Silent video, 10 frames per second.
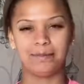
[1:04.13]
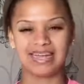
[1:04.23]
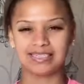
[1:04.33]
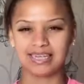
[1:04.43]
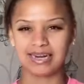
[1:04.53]

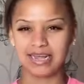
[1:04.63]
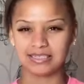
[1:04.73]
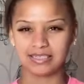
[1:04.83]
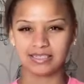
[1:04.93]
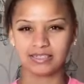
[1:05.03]
basic
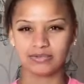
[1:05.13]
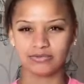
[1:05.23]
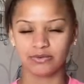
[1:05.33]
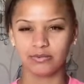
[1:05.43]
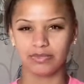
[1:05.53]
letters
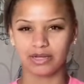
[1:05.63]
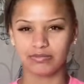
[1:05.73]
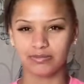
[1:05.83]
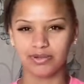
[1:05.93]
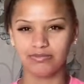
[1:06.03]
from the
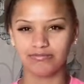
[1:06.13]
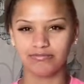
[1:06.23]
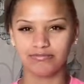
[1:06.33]
government